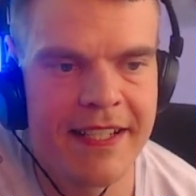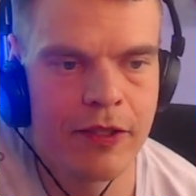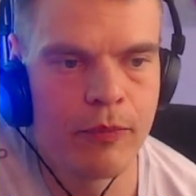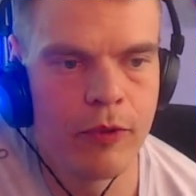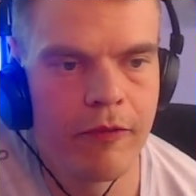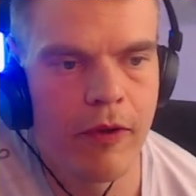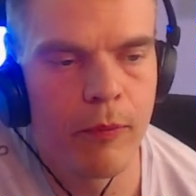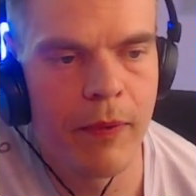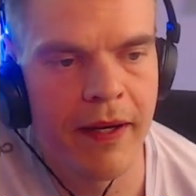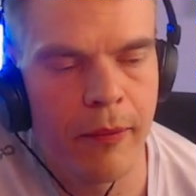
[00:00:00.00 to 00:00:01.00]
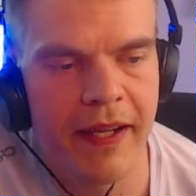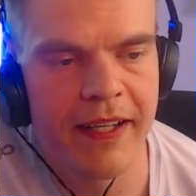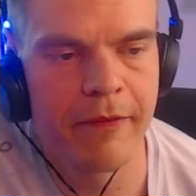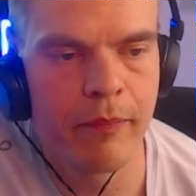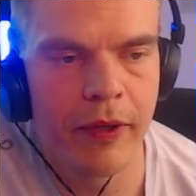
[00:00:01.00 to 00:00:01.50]
to move from one
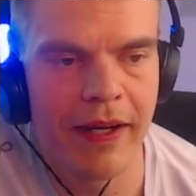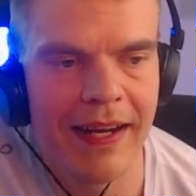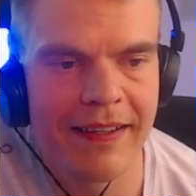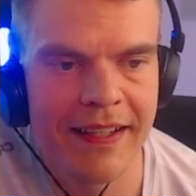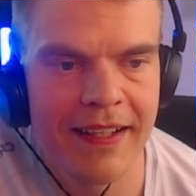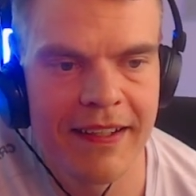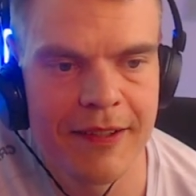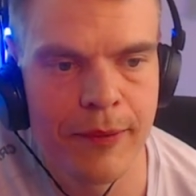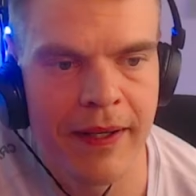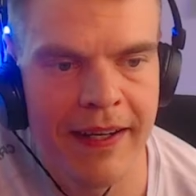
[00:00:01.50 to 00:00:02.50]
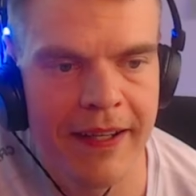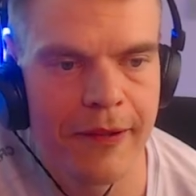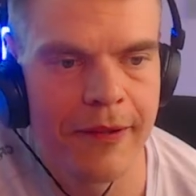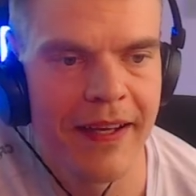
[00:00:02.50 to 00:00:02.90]
creative modality to another,